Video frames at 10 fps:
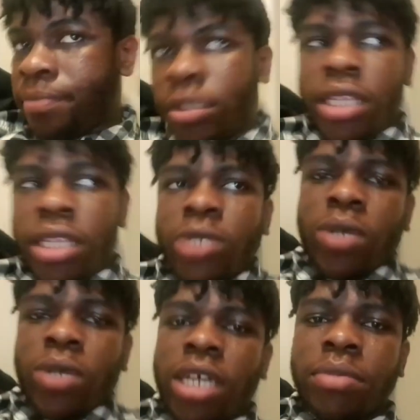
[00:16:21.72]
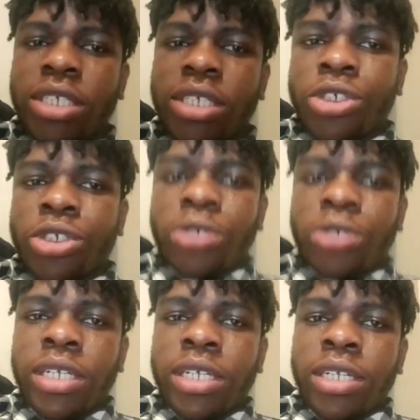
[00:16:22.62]
network administration
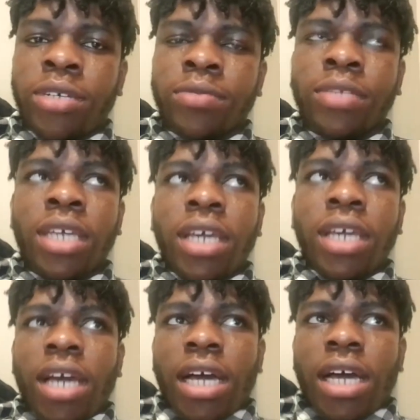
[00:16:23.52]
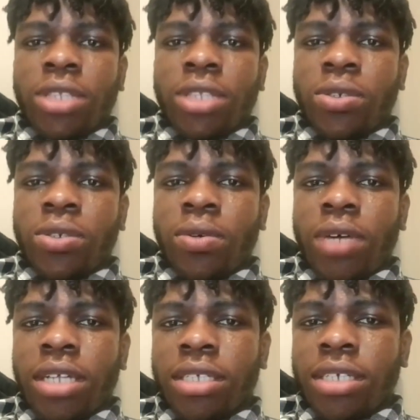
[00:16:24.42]
right now. And to
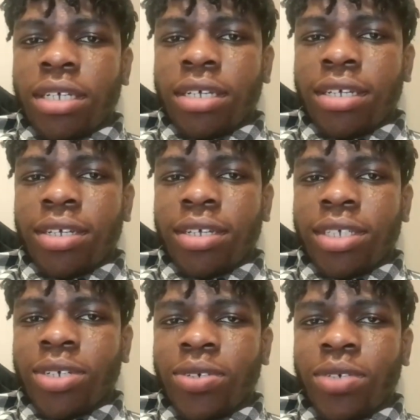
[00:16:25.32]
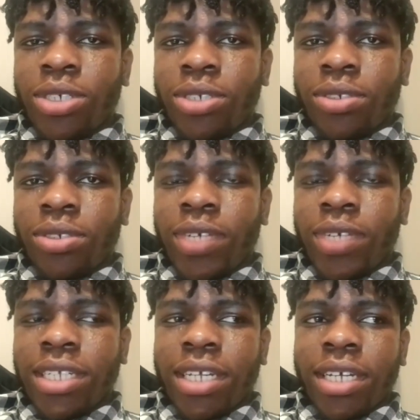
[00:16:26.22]
answer your second question, why
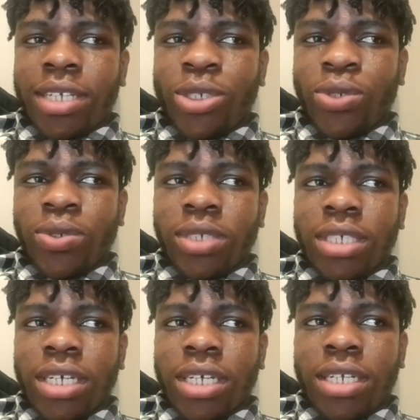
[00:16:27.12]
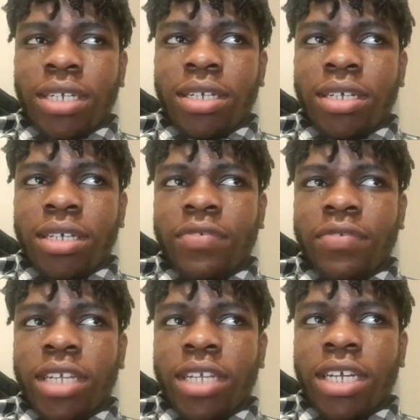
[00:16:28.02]
did I choose Canada? I feel
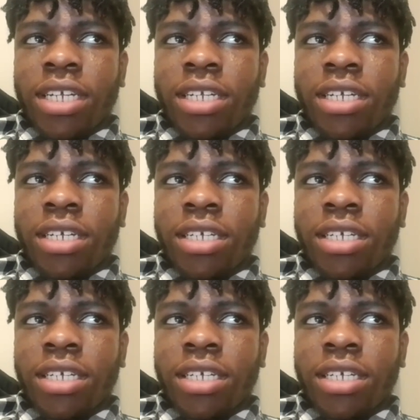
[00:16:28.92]
like Canada